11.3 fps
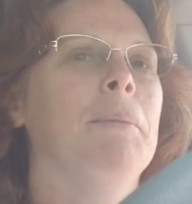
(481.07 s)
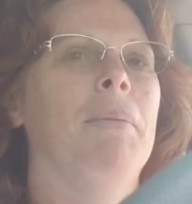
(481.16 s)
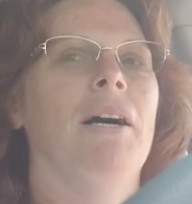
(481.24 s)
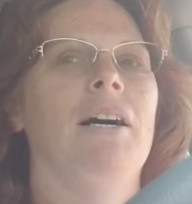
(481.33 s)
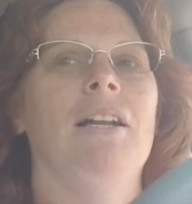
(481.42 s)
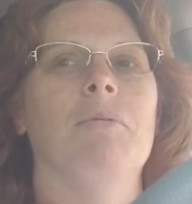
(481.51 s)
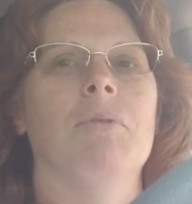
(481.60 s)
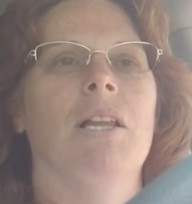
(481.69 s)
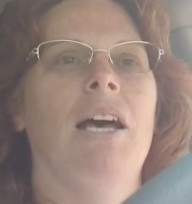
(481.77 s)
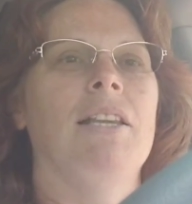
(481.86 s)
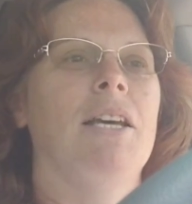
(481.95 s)
But I'm
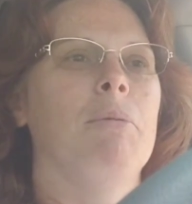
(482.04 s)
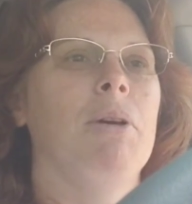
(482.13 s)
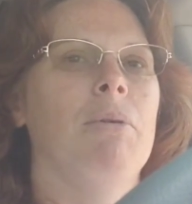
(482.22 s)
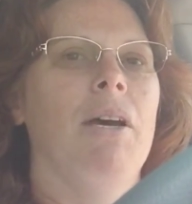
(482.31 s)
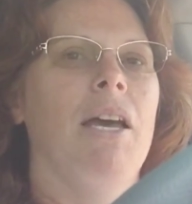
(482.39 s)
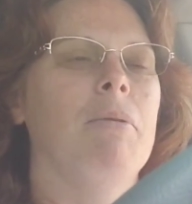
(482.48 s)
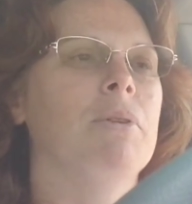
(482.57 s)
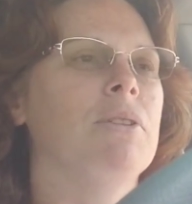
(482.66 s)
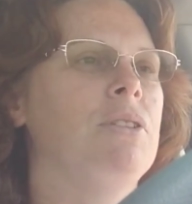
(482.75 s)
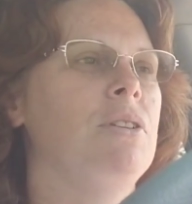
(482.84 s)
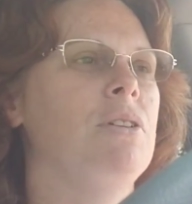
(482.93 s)
glad that we were able
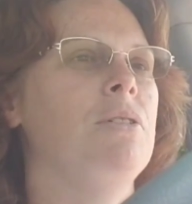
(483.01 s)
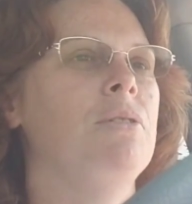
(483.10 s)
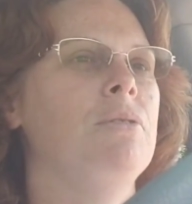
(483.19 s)
to